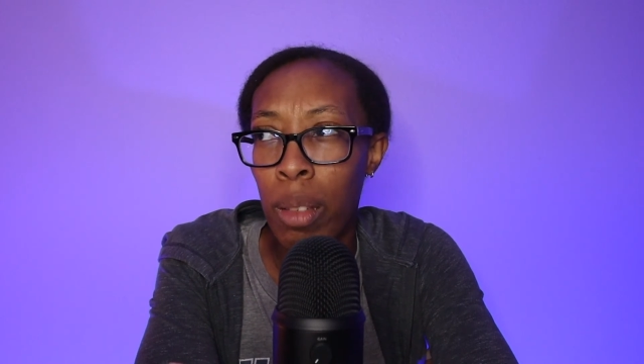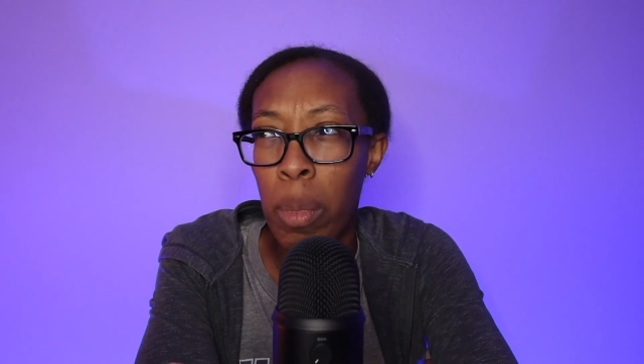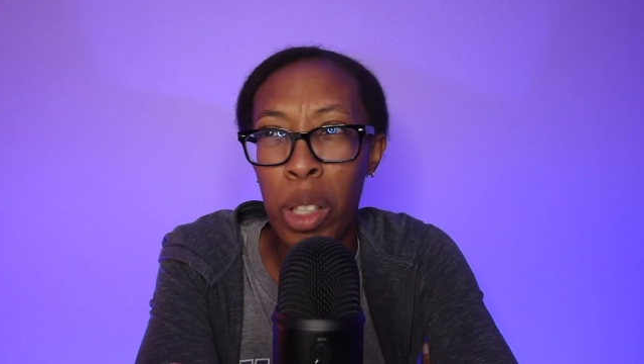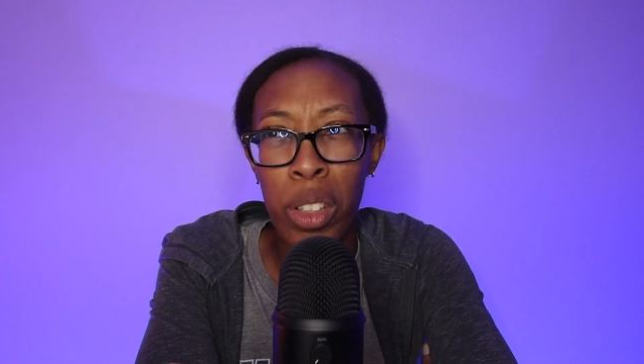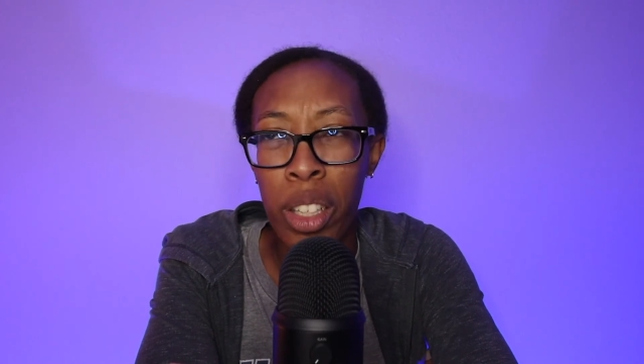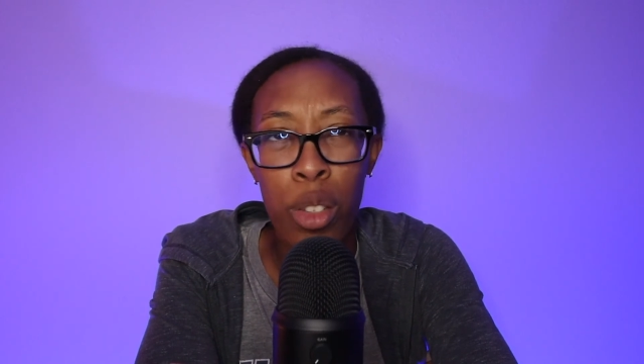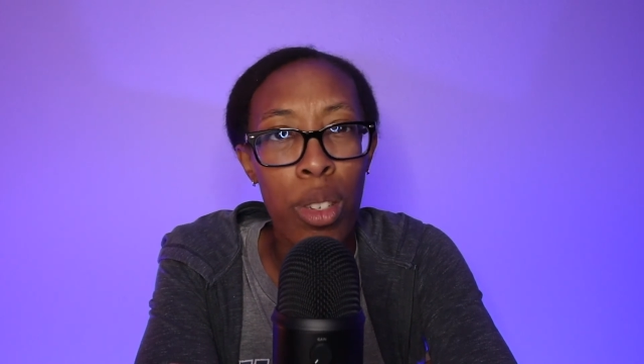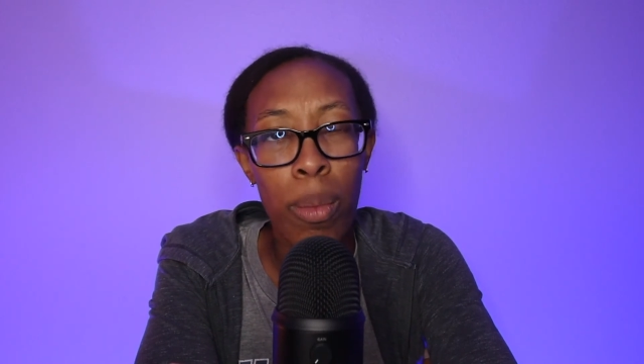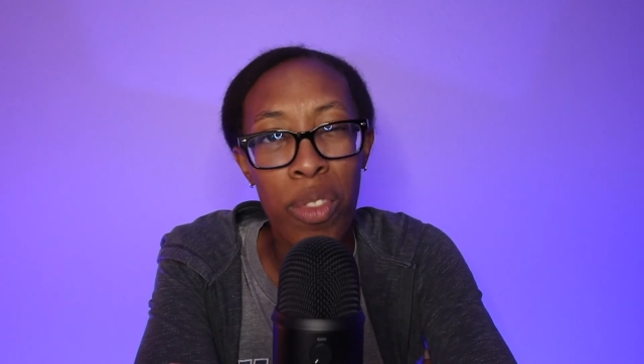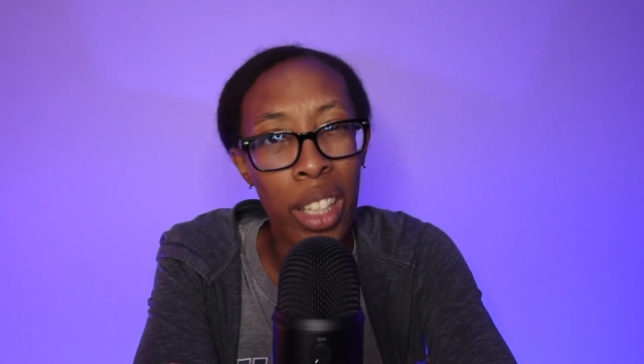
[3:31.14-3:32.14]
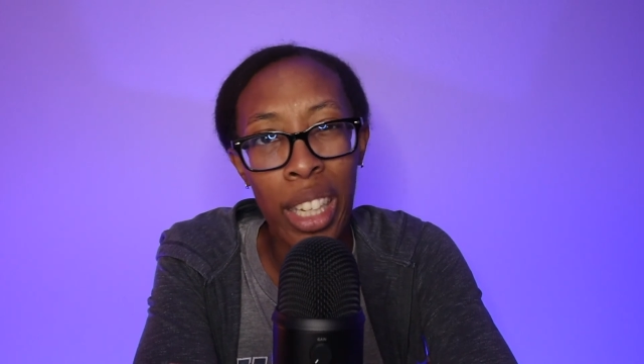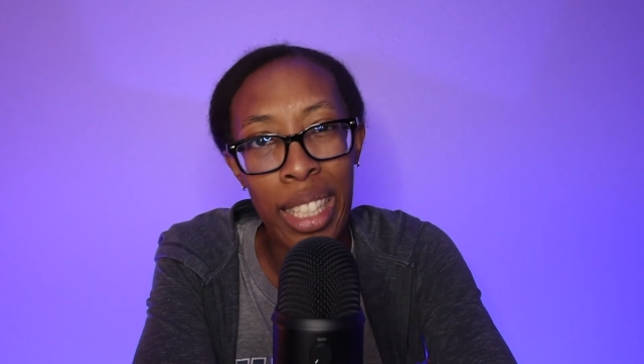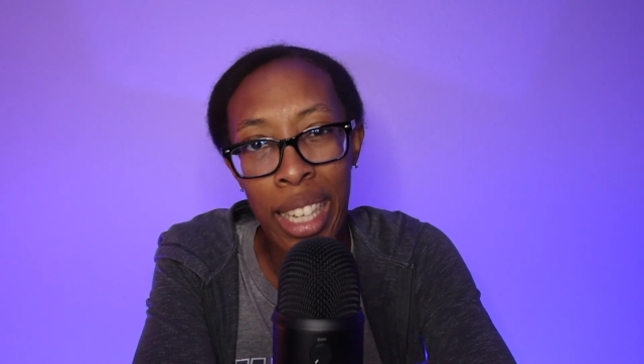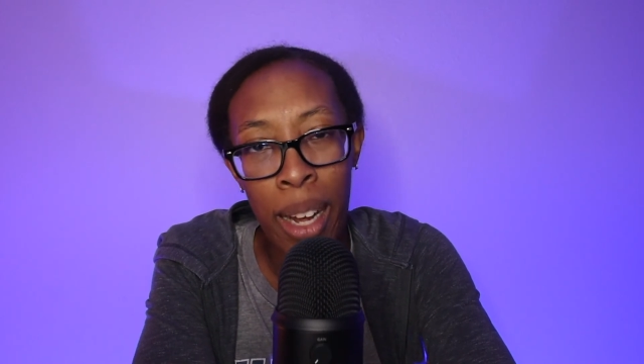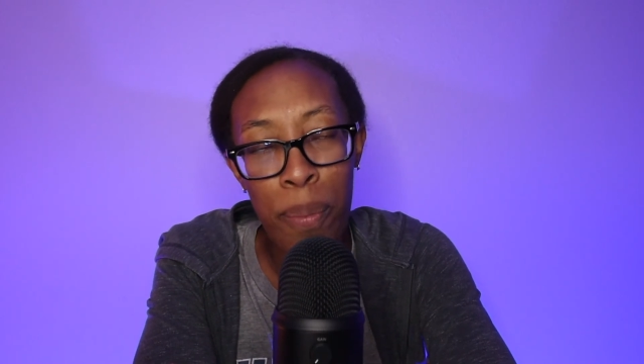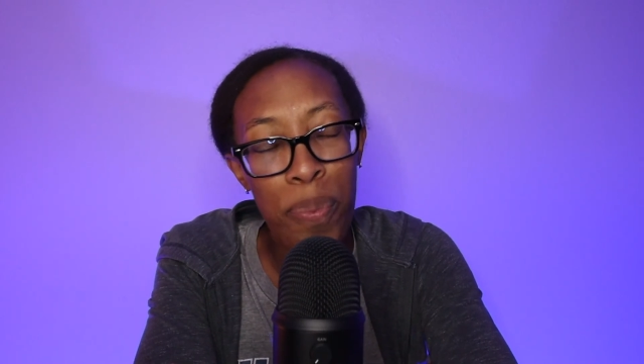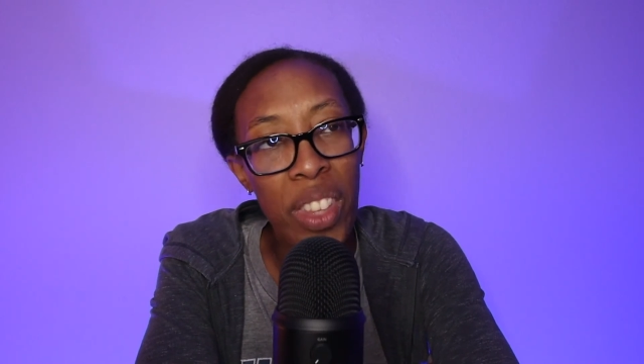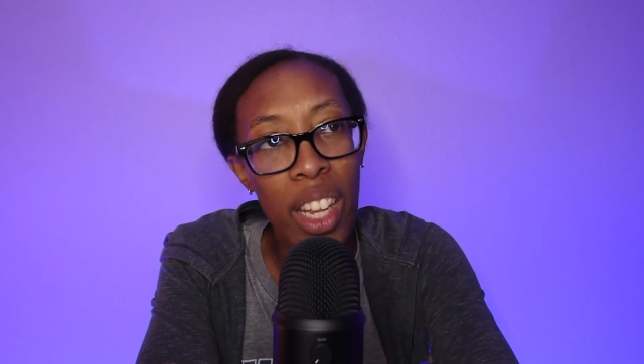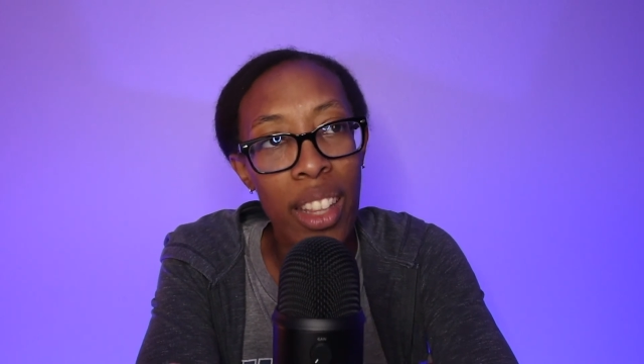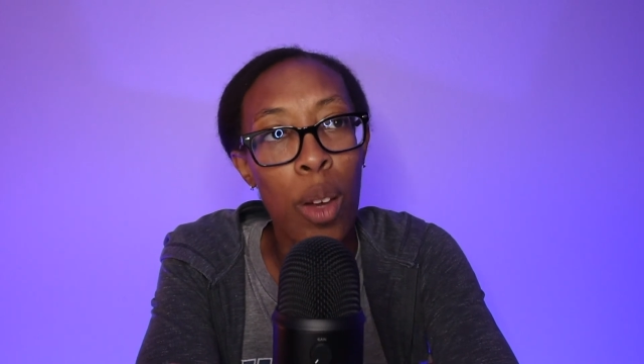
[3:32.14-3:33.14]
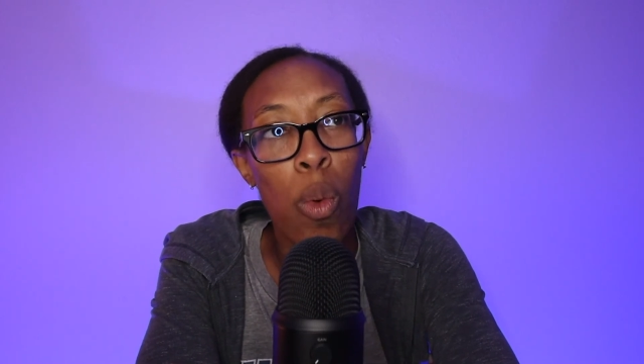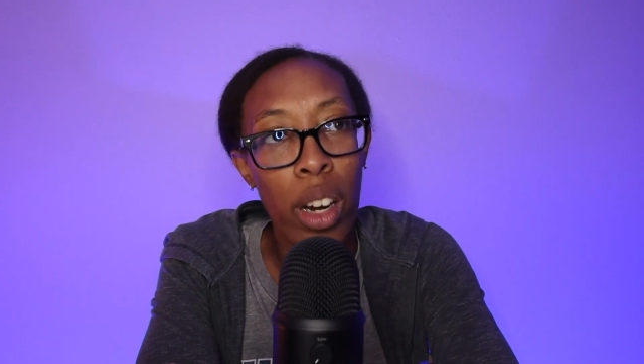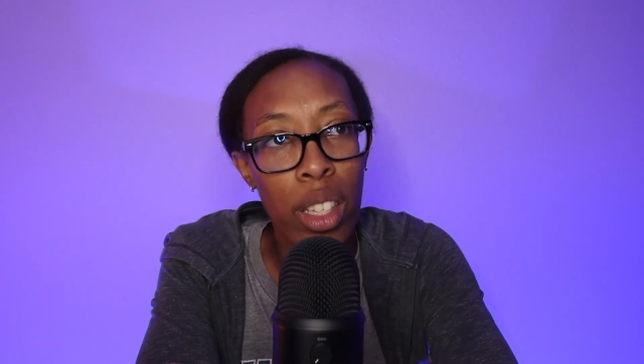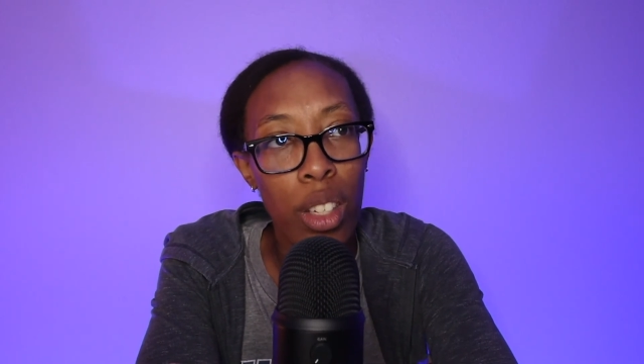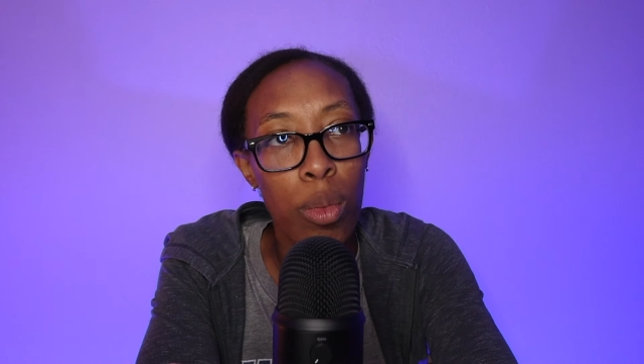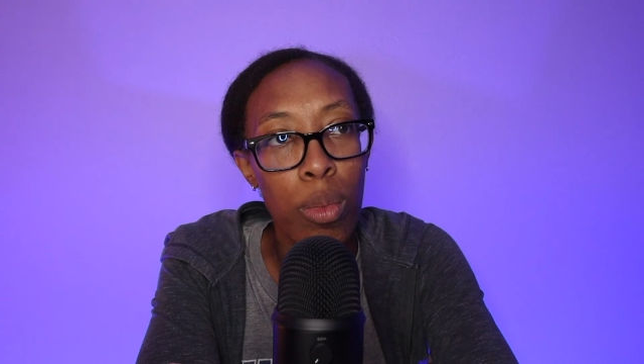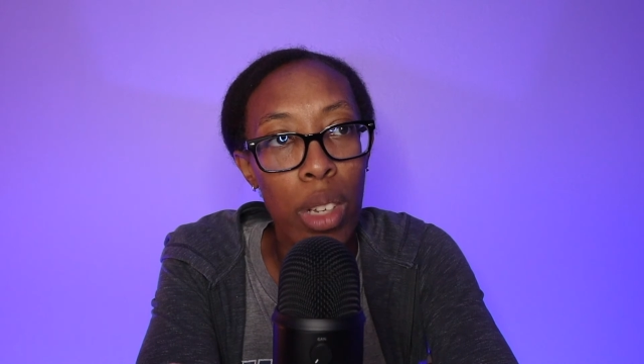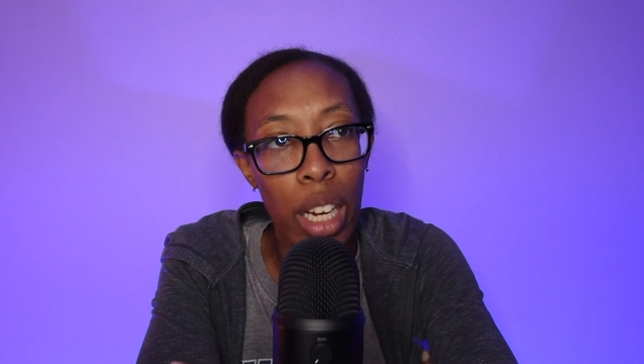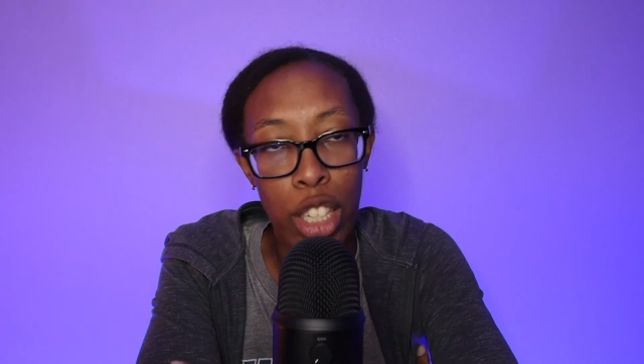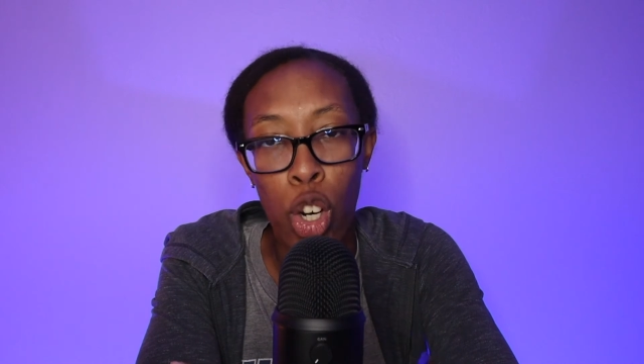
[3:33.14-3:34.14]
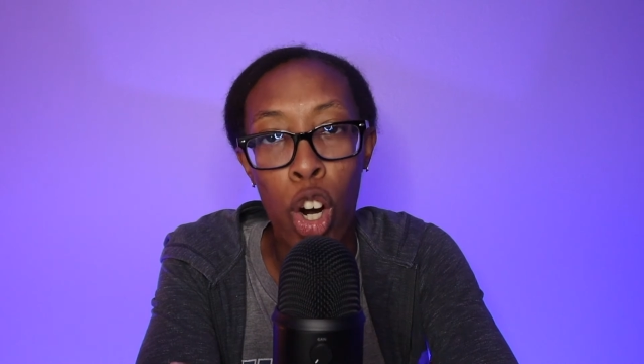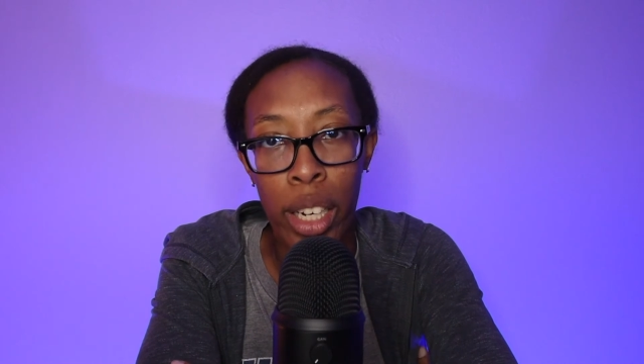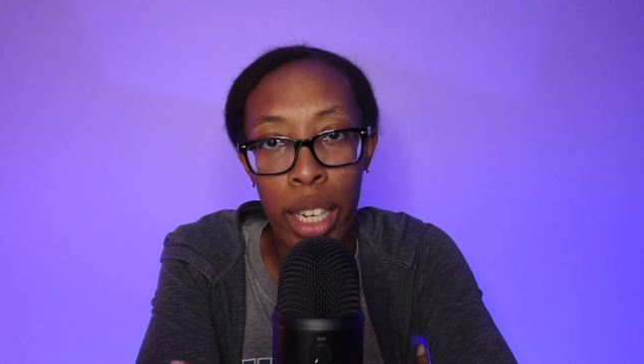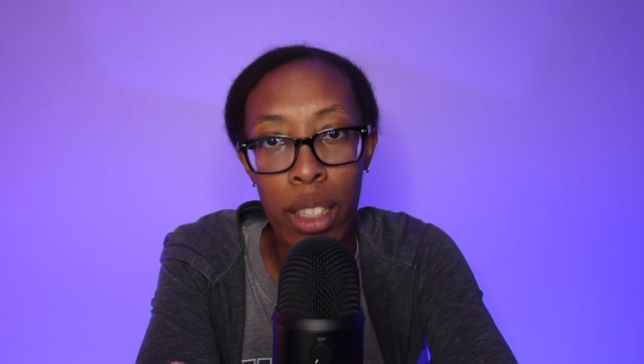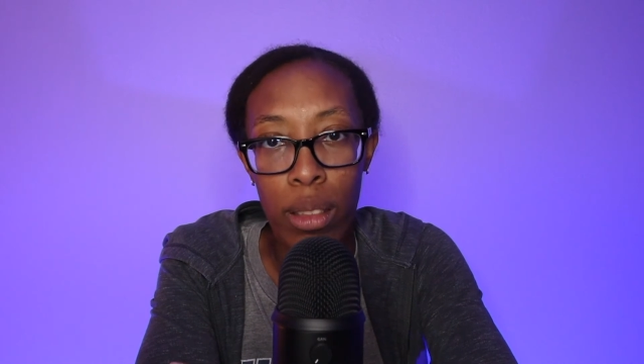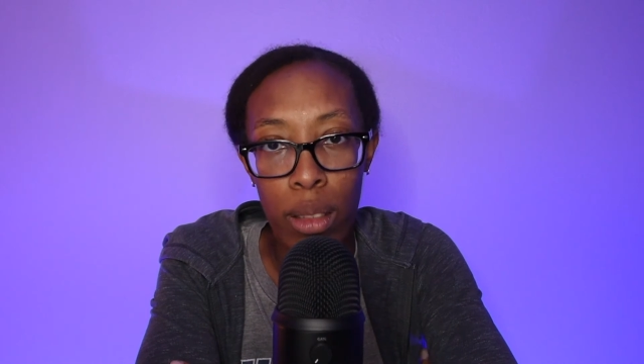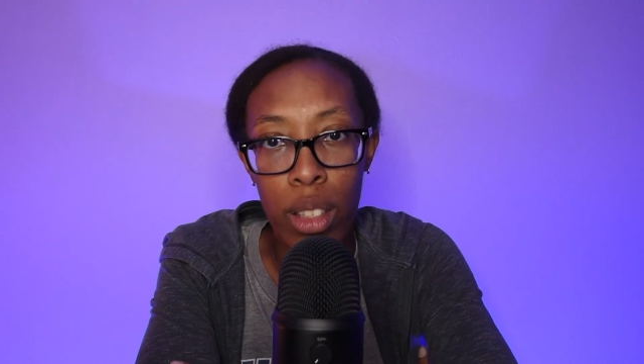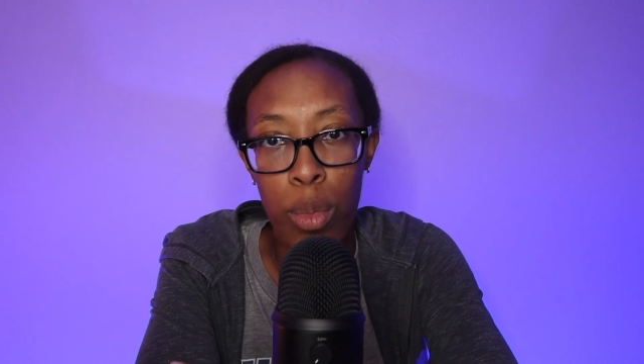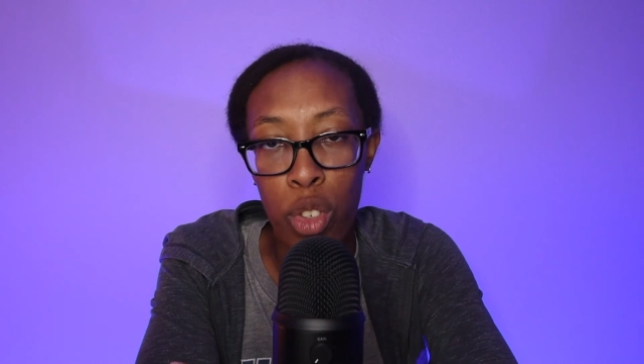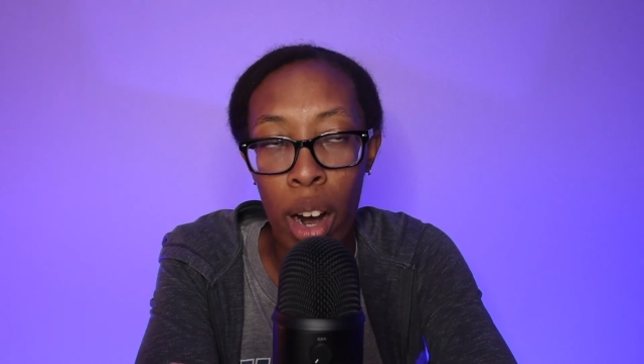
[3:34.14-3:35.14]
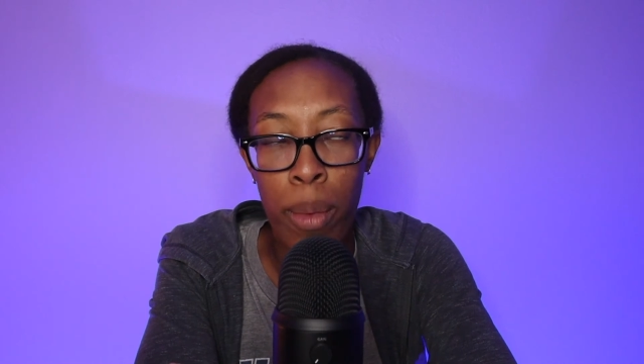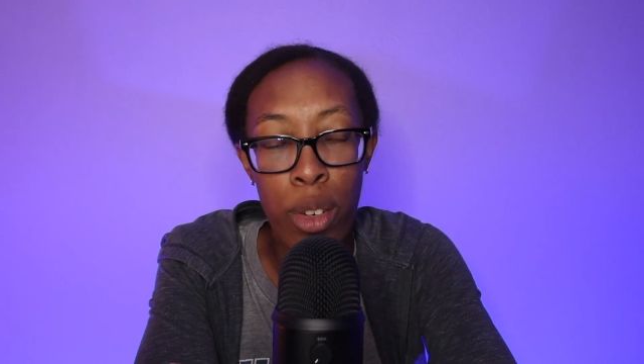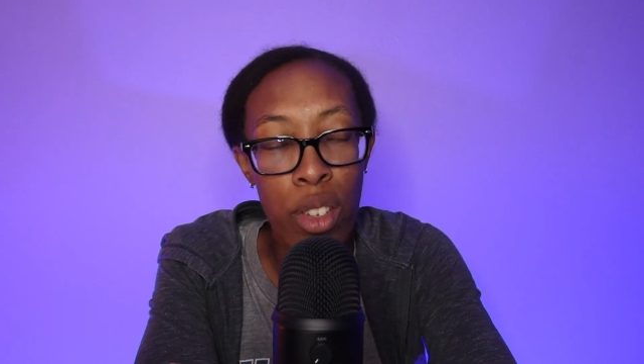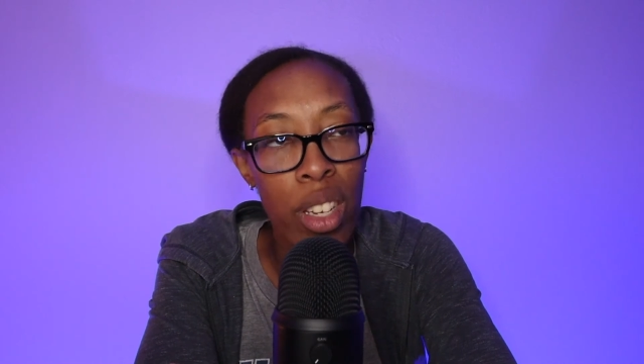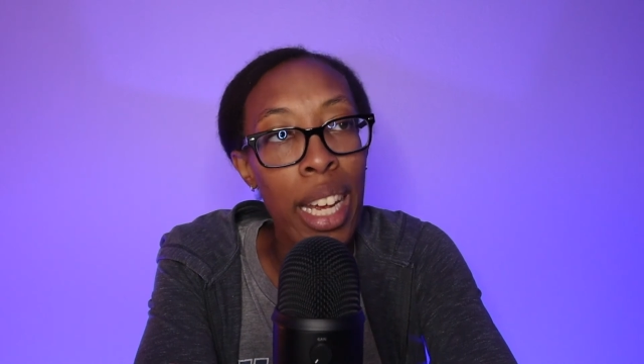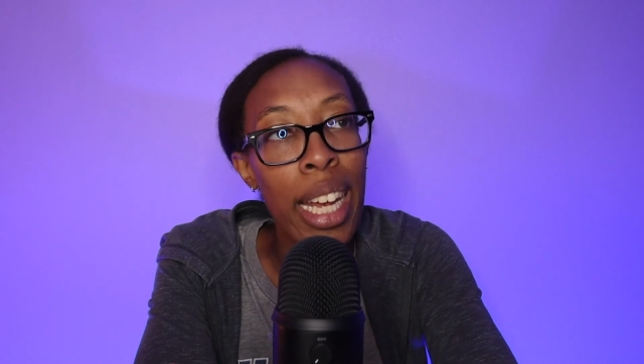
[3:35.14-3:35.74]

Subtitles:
million or something like that. They wanted to target subscribers.